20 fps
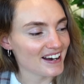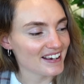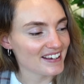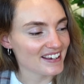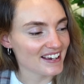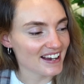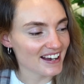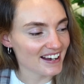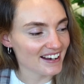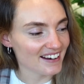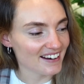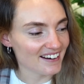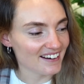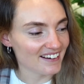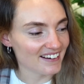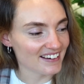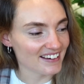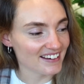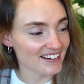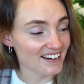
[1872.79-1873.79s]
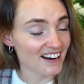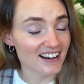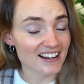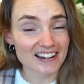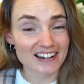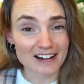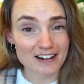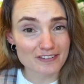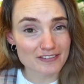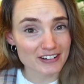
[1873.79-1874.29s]
yeah, I
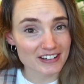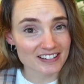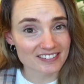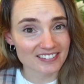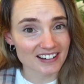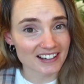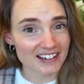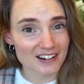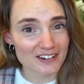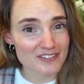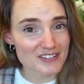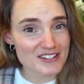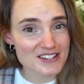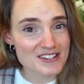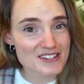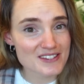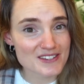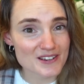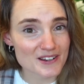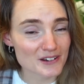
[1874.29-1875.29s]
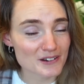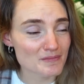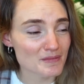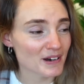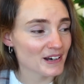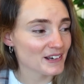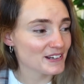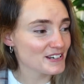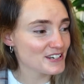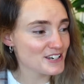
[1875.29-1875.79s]
love it. I love it so
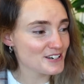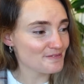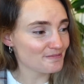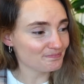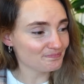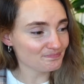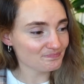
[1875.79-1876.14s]
much.